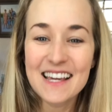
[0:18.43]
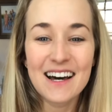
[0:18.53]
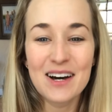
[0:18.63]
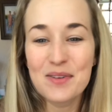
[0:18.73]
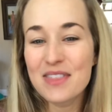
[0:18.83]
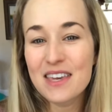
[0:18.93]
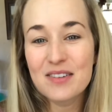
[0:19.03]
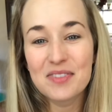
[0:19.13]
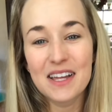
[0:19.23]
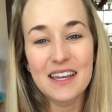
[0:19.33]
You think of
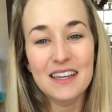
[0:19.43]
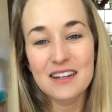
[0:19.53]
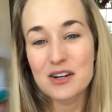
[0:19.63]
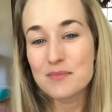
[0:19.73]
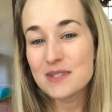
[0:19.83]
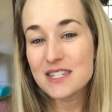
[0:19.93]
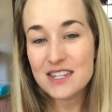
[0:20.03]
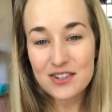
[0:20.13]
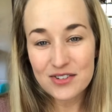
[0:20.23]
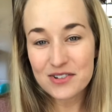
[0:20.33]
like
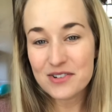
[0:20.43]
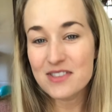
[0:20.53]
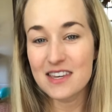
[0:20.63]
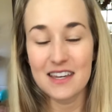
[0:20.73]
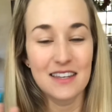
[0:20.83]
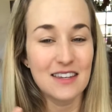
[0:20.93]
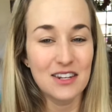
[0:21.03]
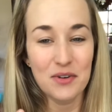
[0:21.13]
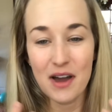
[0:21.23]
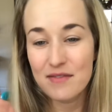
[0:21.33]
deer that,
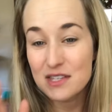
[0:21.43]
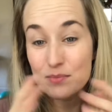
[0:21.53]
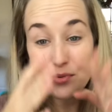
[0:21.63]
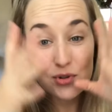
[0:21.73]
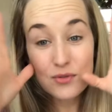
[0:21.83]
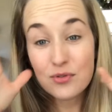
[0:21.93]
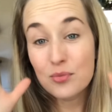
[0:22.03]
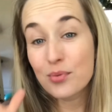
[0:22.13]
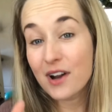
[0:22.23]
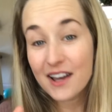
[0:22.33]
have these beautiful
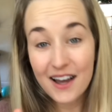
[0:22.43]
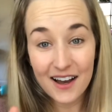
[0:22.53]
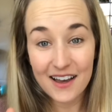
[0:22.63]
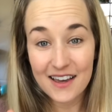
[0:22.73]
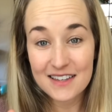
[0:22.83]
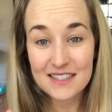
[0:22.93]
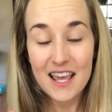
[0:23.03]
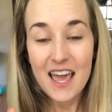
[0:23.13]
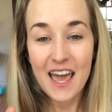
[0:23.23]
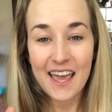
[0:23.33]
bright eyes,
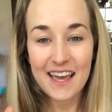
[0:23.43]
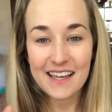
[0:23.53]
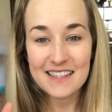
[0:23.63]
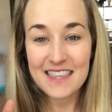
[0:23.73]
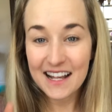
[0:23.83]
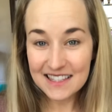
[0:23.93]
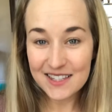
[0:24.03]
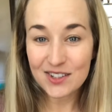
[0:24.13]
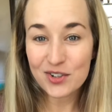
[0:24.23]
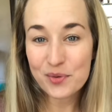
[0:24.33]
and that's the
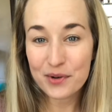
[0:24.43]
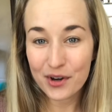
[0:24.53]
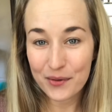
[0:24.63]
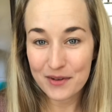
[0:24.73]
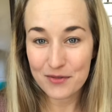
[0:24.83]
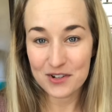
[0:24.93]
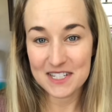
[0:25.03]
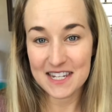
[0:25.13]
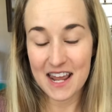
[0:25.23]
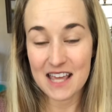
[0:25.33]
look we're going for
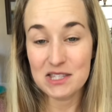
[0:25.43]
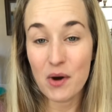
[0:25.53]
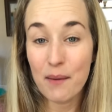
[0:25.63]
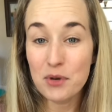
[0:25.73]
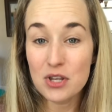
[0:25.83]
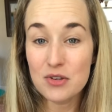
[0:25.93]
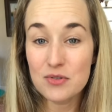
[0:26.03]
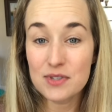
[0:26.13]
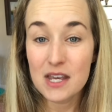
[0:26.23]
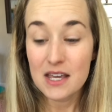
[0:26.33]
today. So I'm gonna
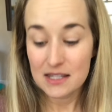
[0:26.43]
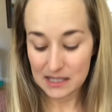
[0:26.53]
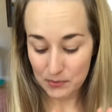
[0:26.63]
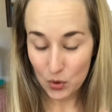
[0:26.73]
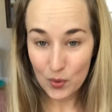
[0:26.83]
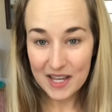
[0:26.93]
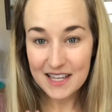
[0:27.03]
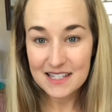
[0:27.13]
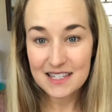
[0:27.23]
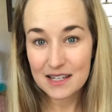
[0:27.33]
use some
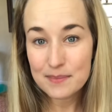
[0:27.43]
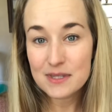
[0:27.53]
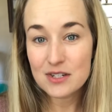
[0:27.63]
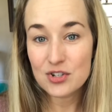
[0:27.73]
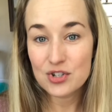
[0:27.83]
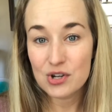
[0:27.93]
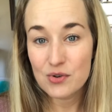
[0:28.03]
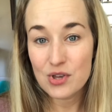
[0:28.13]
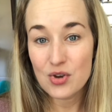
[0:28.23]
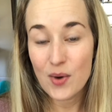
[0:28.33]
quick tips to show
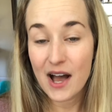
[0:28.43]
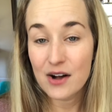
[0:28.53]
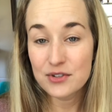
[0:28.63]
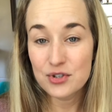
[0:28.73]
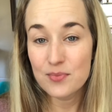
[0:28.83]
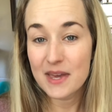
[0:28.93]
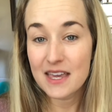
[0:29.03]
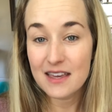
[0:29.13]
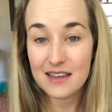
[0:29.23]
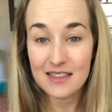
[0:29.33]
you how to
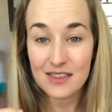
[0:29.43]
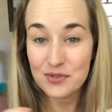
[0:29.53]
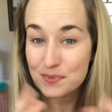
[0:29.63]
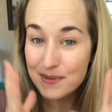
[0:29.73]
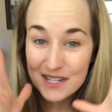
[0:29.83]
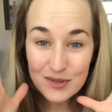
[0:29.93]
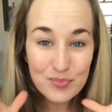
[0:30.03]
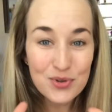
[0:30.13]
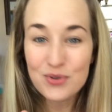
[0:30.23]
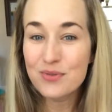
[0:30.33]
make those big,
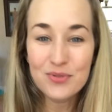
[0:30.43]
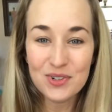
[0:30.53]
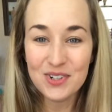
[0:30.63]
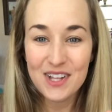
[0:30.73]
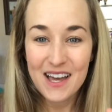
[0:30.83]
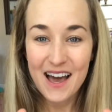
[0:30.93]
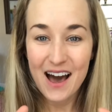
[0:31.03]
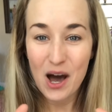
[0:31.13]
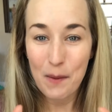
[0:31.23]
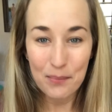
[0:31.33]
beautiful,
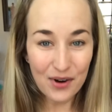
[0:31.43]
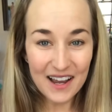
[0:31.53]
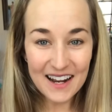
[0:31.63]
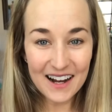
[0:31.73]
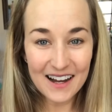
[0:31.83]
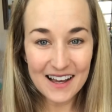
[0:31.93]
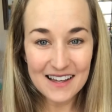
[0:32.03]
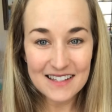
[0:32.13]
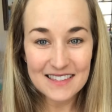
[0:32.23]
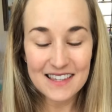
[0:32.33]
bright
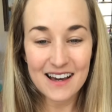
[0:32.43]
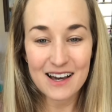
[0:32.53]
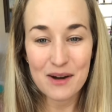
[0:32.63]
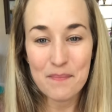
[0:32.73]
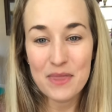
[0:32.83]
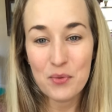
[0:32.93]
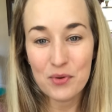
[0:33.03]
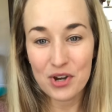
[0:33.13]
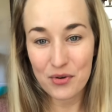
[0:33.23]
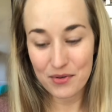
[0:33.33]
eyes that we're
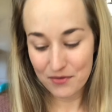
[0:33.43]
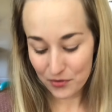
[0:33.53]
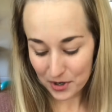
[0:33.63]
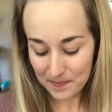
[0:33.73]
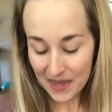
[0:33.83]
going for.